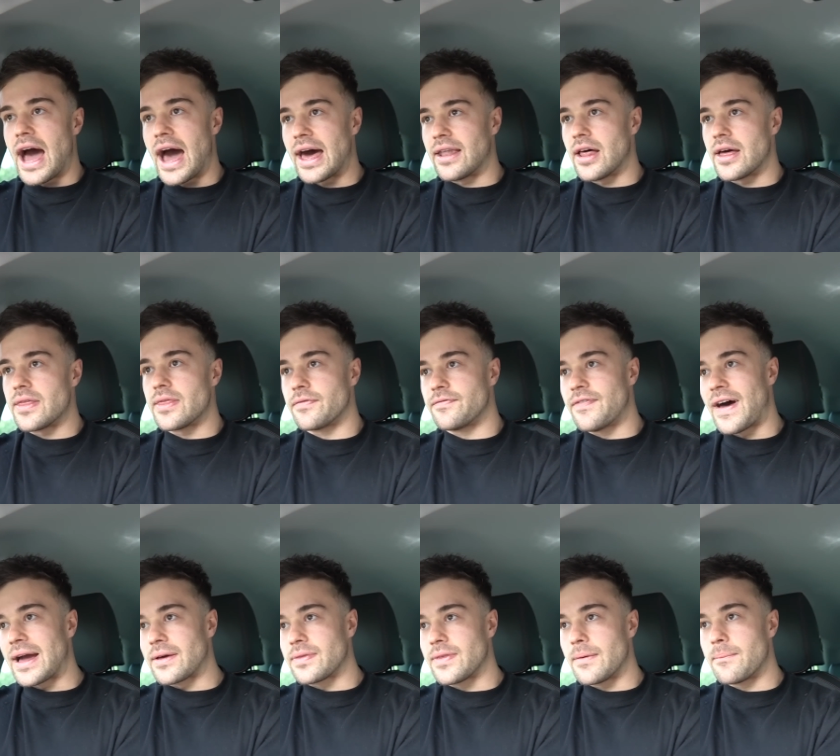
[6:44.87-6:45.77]
And like the
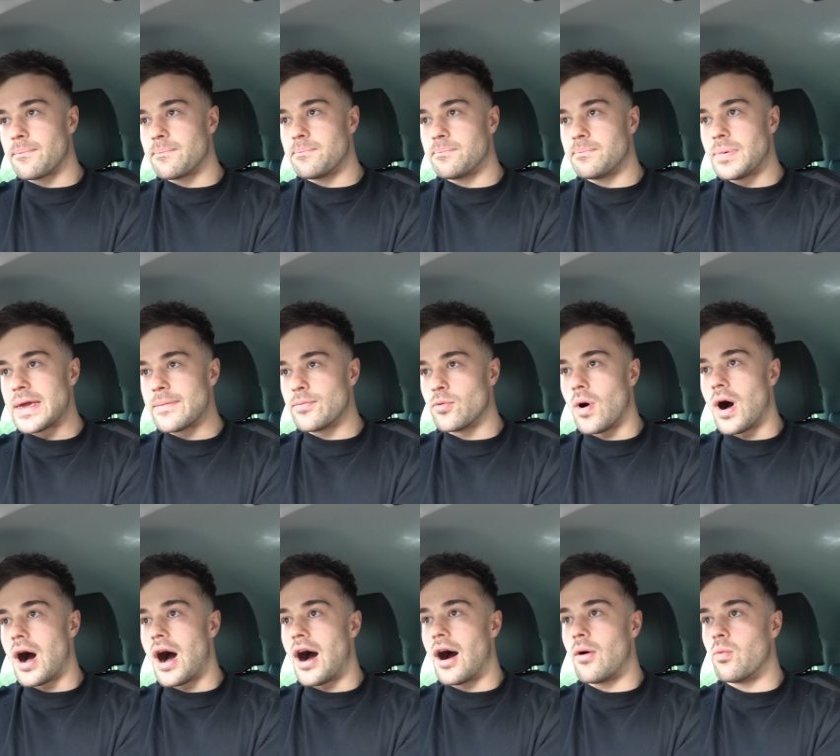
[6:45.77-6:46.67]
fact that
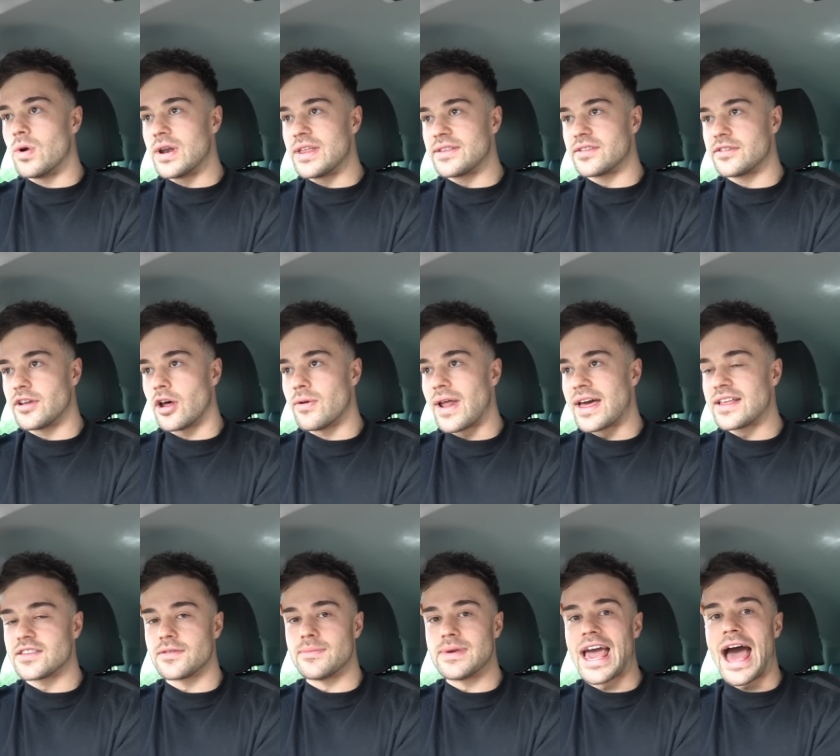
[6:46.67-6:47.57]
people are willing to
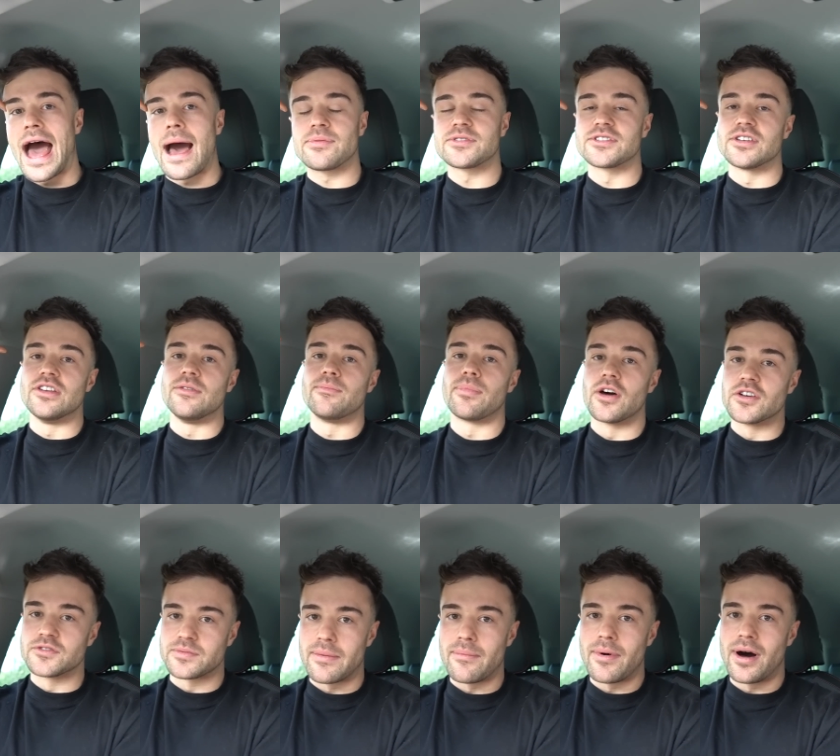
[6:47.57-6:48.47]
donate to me absolutely
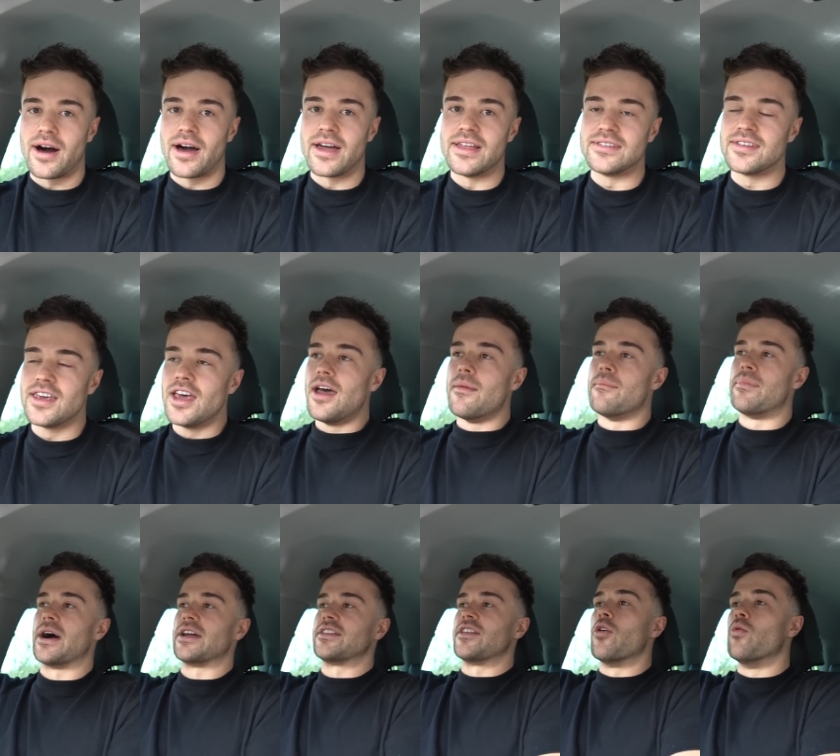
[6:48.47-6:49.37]
blows my mind.
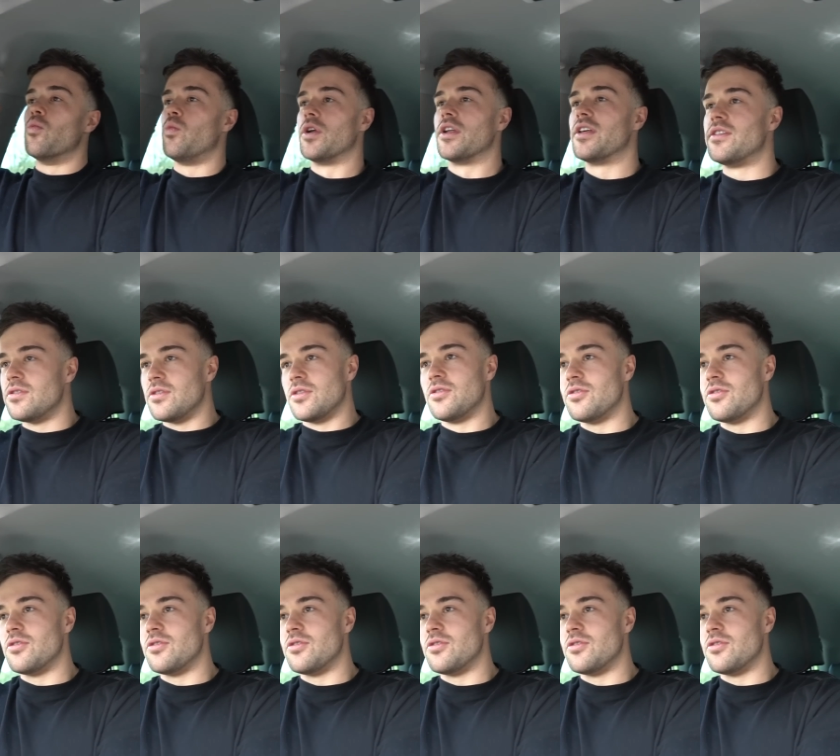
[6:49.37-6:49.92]
But I don't want to